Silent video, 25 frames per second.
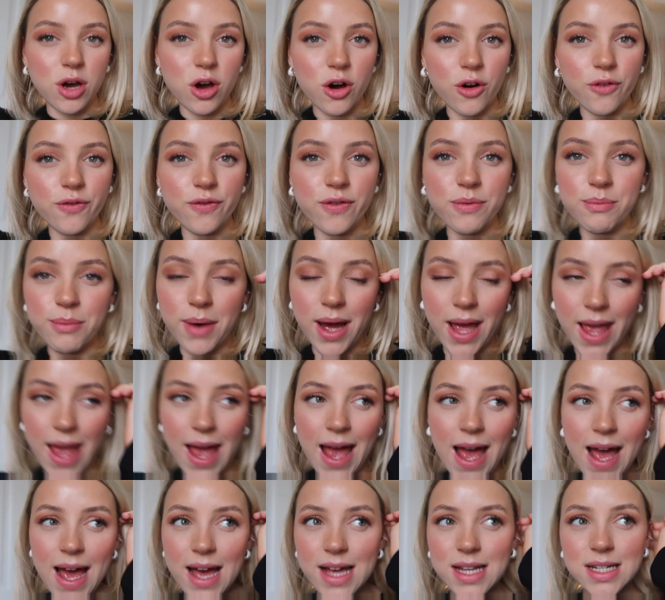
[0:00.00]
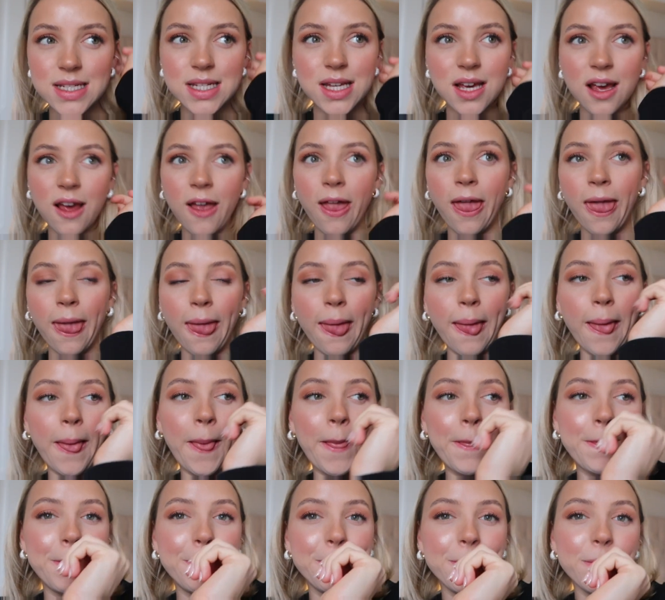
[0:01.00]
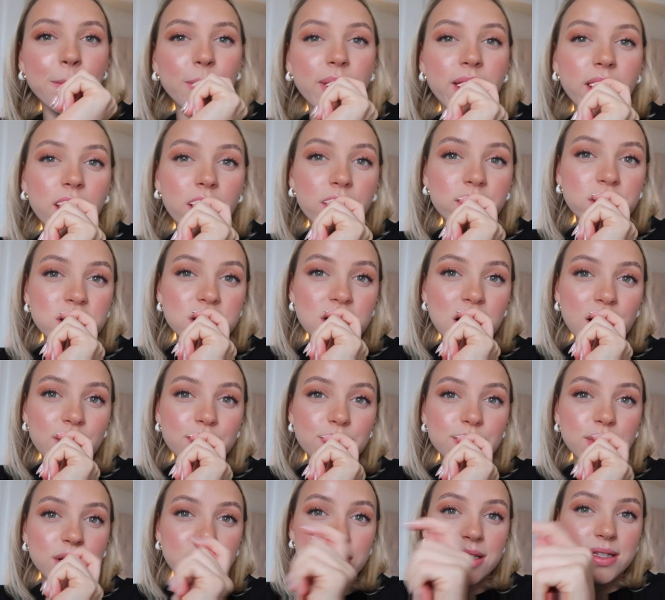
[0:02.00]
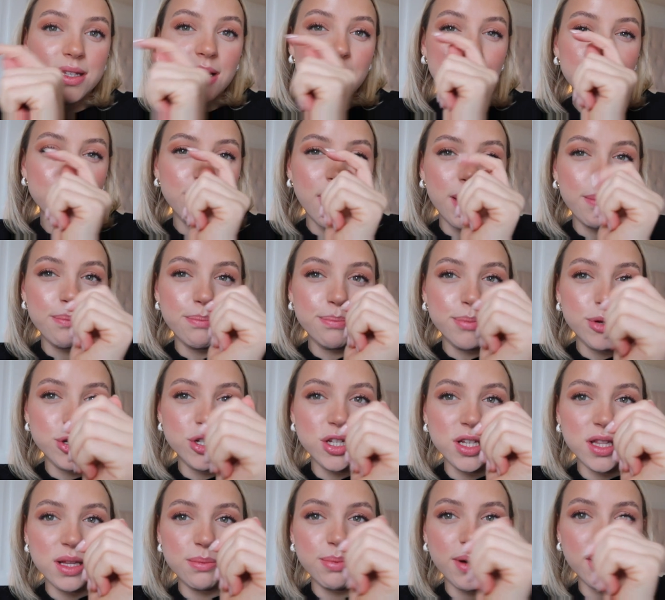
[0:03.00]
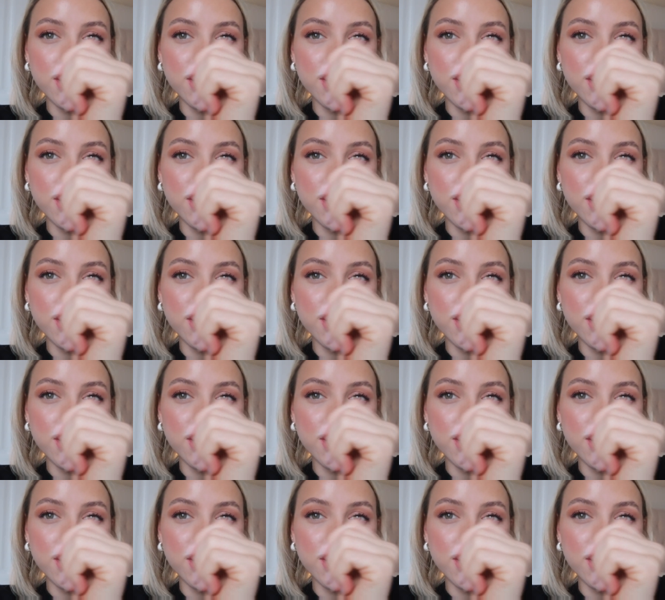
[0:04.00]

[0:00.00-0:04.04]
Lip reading: it off my hand when I go in the shower, because like pushing the